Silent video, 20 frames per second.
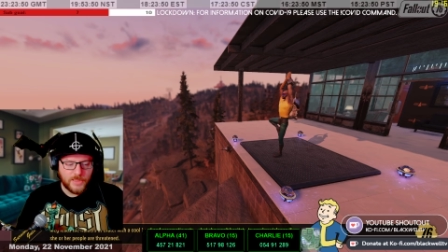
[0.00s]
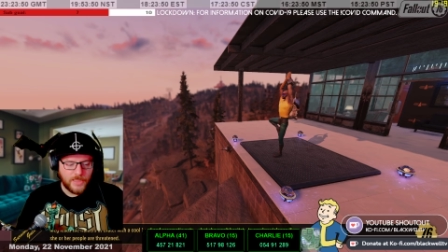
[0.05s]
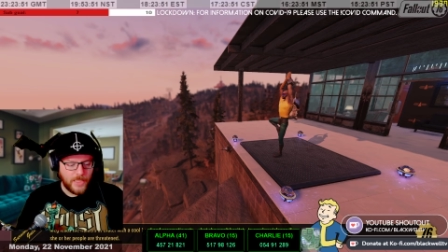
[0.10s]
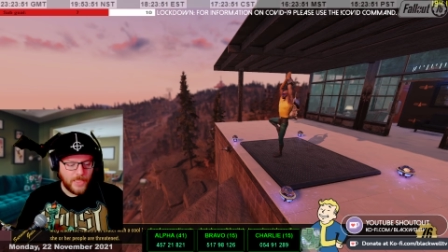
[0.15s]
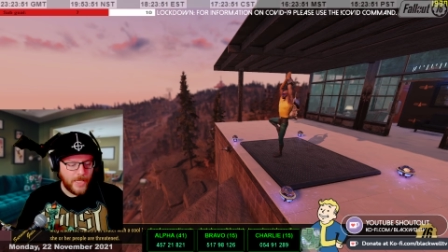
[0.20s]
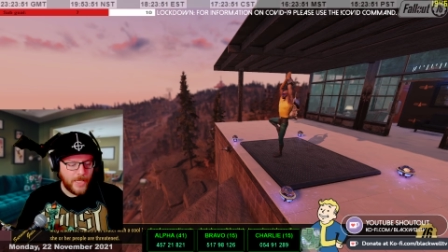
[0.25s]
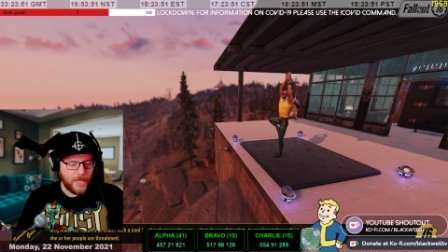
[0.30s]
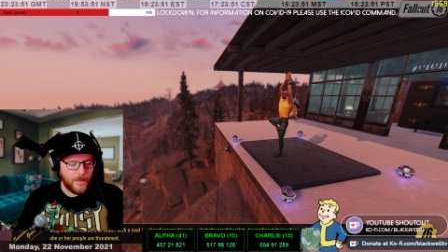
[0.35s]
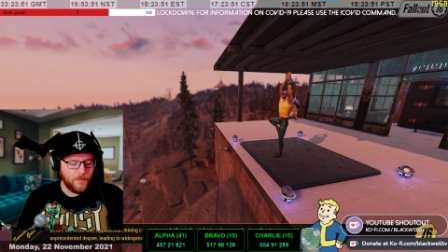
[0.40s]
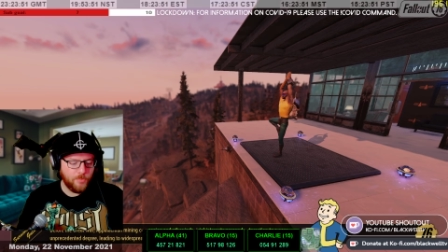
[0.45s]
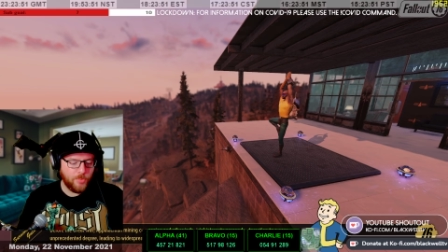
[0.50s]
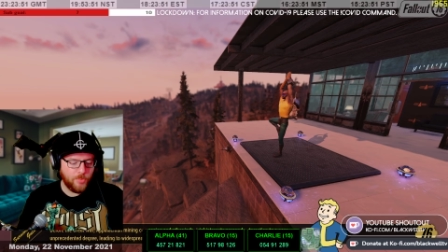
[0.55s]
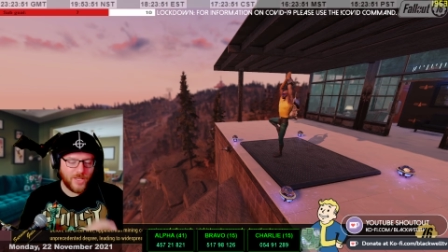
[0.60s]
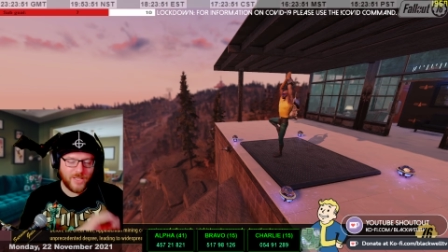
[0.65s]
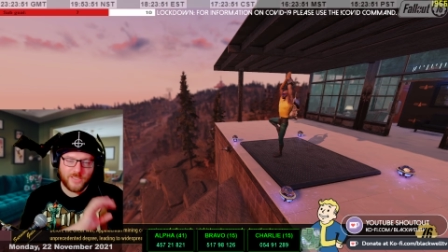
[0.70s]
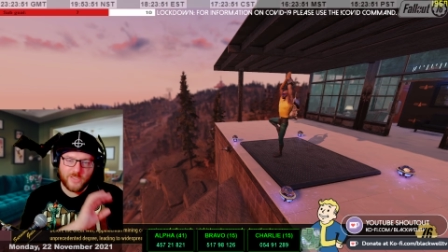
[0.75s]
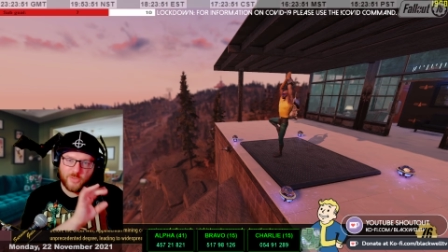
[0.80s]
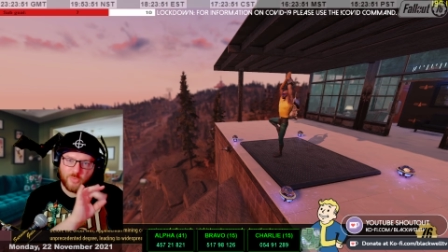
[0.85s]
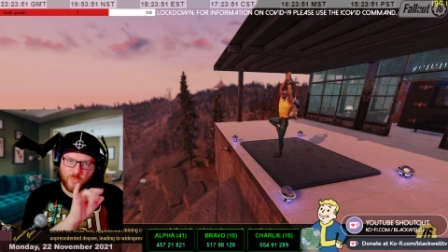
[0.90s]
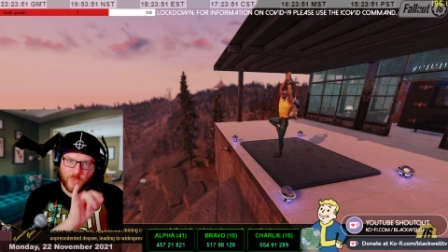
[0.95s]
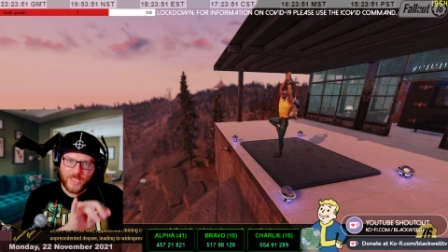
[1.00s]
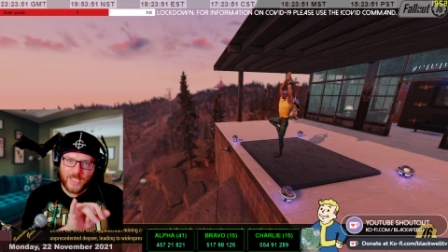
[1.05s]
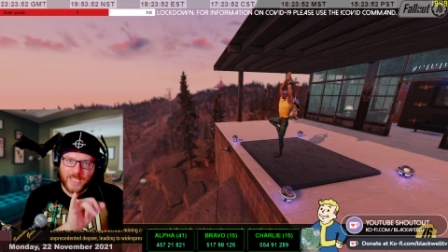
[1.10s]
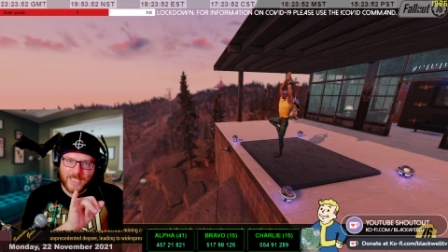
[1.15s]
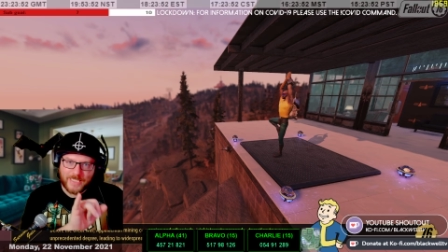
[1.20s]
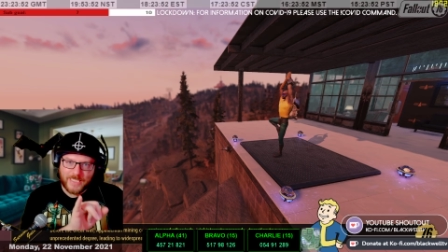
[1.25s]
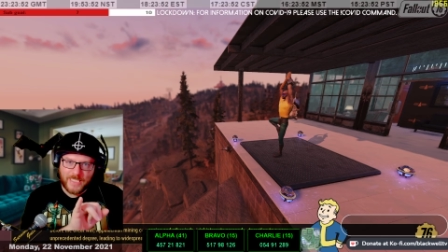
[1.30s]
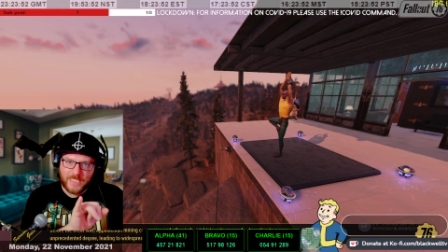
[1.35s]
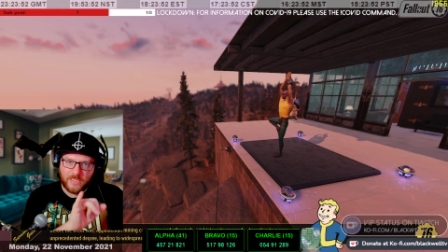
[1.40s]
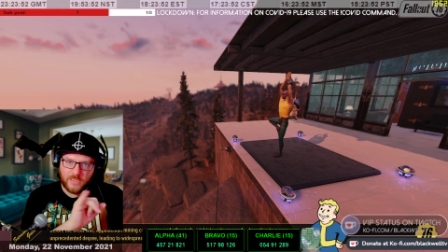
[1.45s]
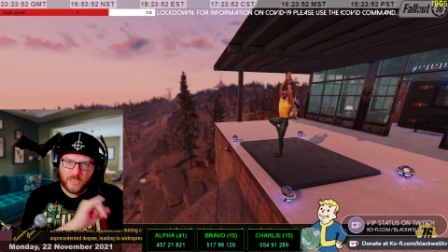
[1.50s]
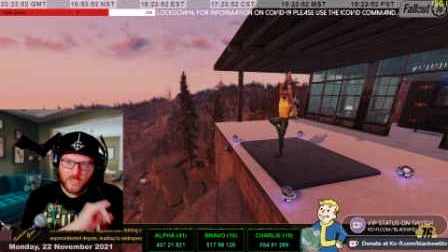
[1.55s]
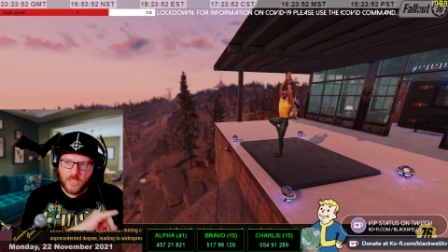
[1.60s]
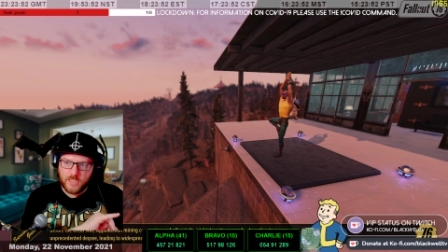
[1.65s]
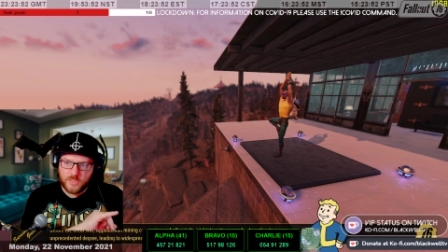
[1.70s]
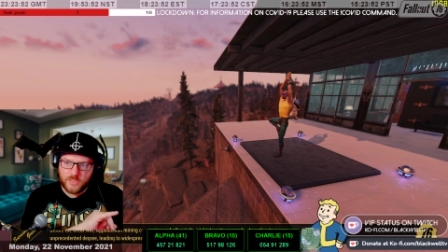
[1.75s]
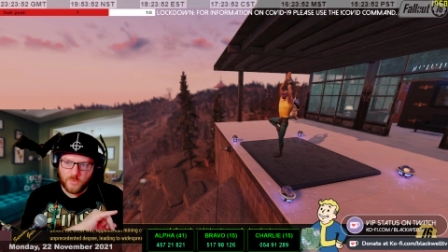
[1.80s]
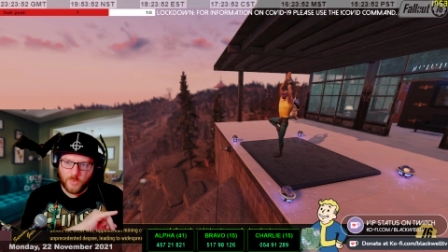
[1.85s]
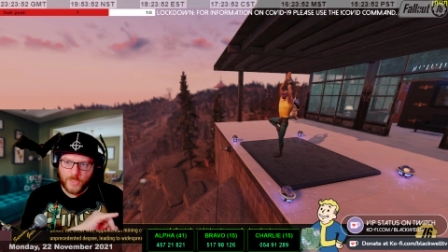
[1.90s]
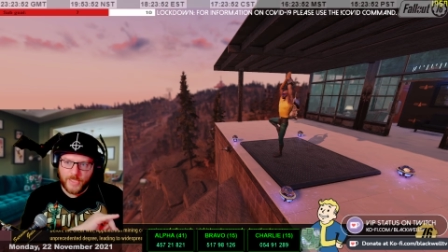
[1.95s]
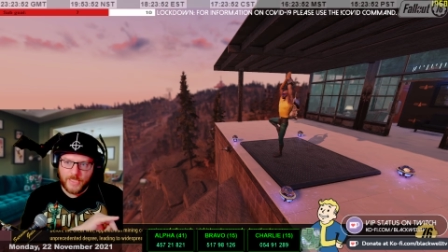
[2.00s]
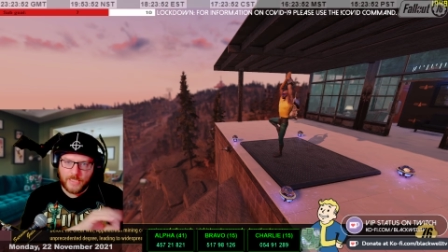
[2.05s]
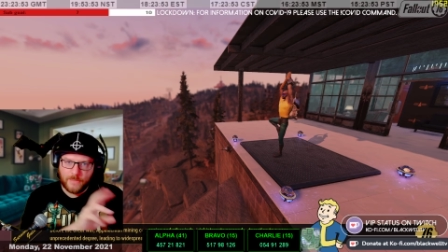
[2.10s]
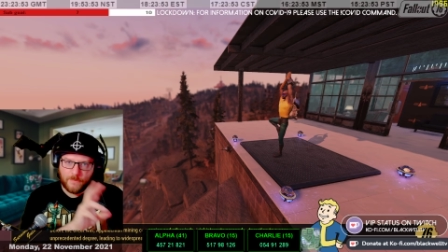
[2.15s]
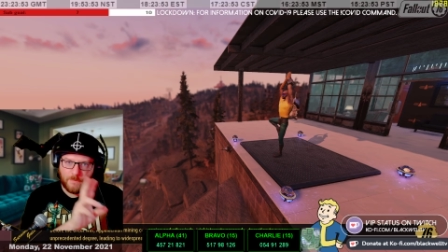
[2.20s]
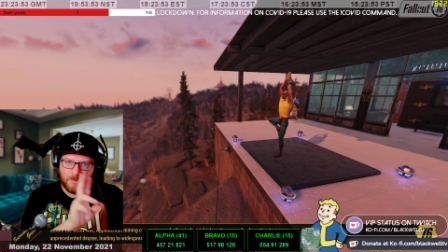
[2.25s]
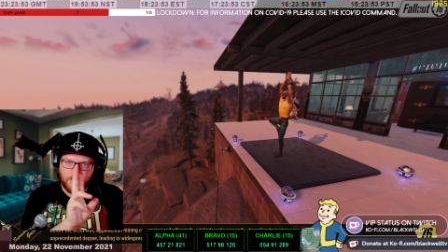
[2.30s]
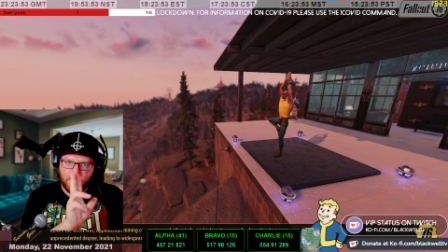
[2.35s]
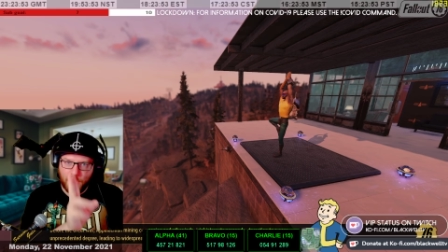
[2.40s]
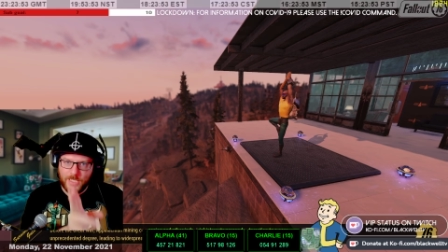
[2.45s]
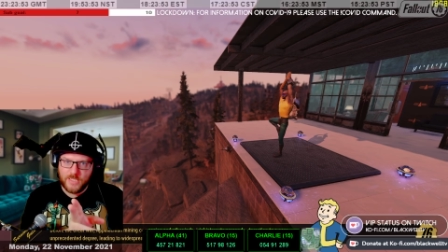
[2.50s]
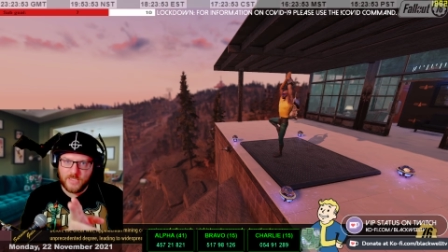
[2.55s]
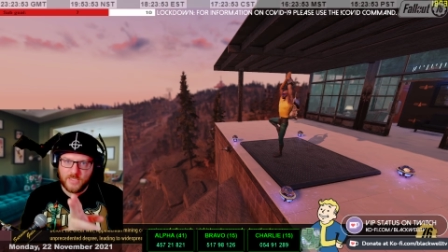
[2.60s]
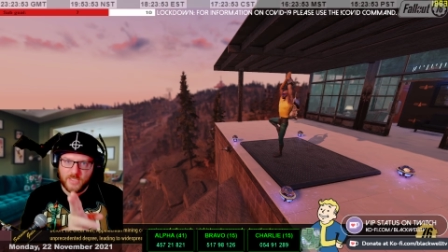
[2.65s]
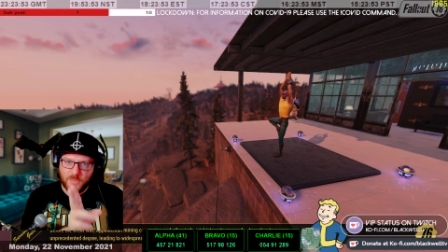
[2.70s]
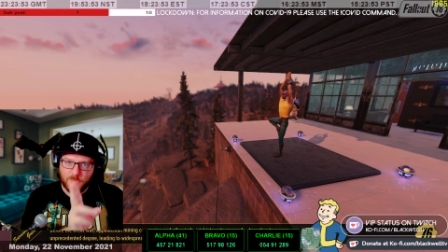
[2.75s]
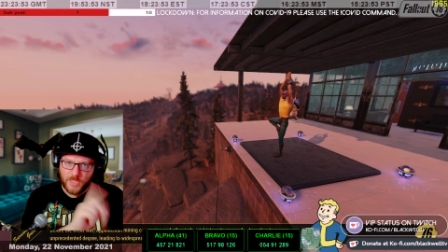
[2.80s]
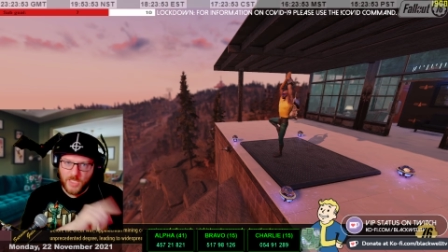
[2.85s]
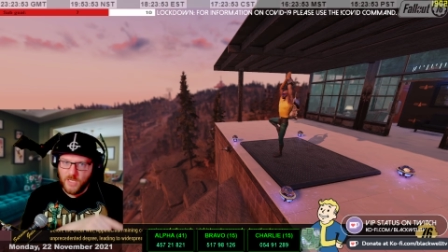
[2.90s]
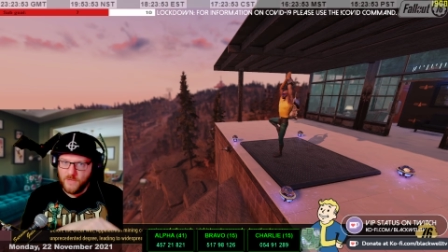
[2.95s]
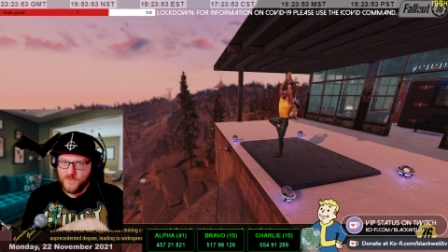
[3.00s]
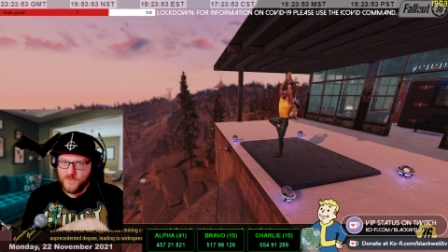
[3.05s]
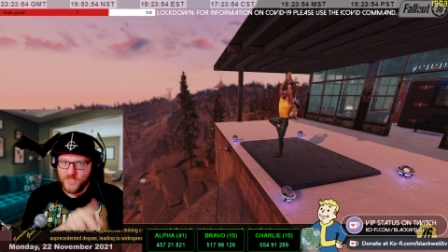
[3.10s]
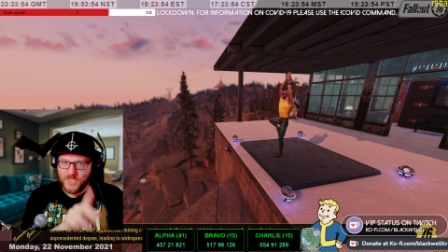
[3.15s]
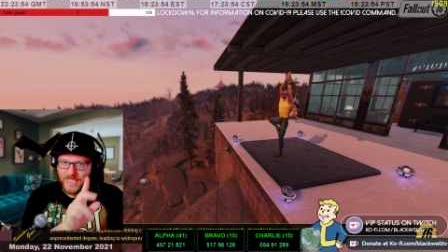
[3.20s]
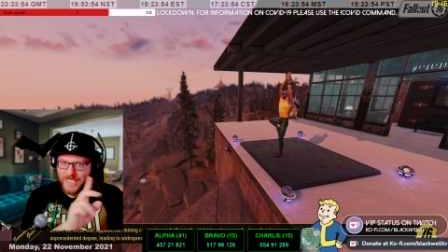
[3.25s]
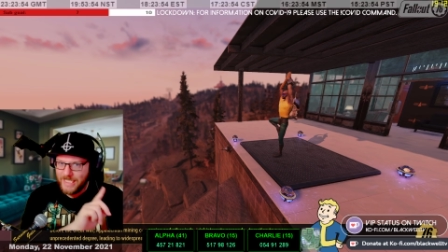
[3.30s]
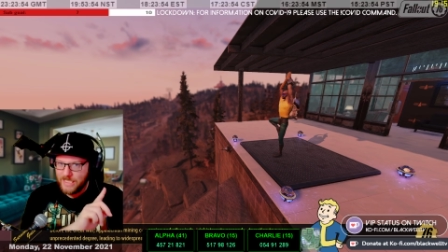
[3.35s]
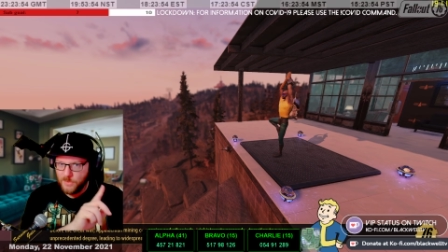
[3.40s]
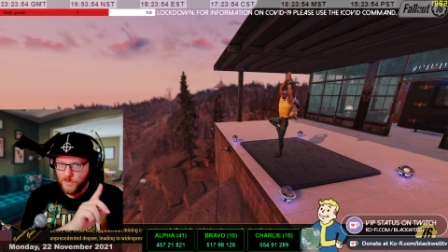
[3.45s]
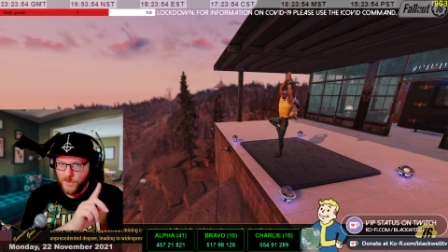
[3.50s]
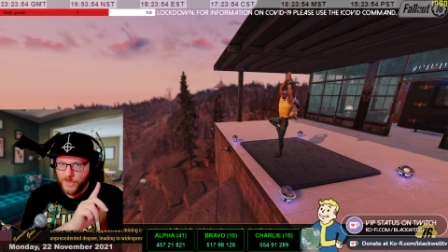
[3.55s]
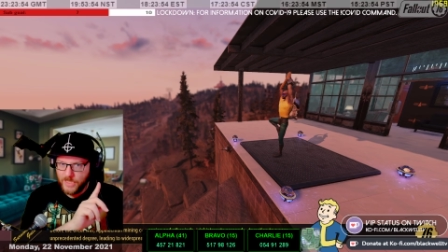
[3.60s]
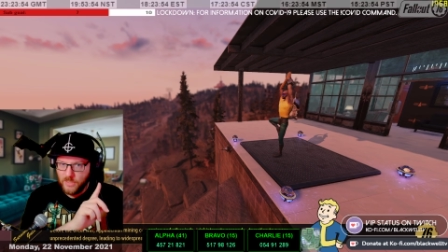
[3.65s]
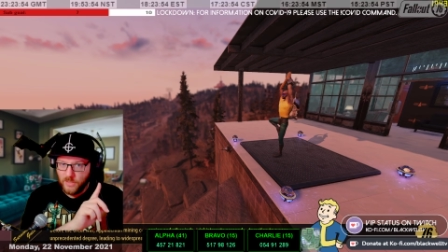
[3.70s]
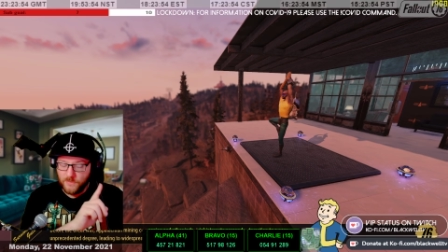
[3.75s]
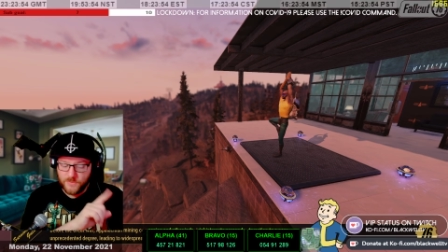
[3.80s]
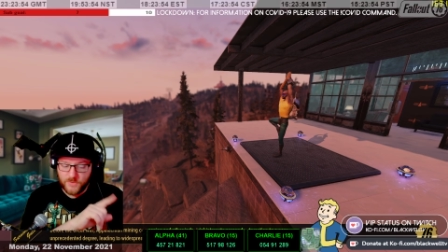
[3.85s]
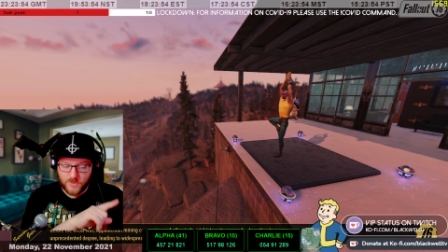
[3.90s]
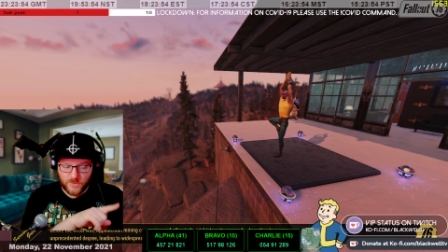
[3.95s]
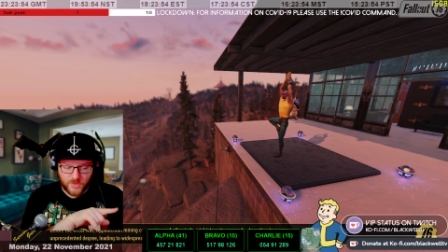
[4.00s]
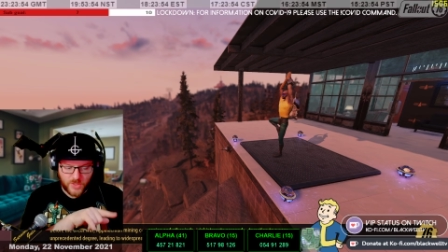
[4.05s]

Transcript: But with that sale last week means that Minerva's taken the week off, so she's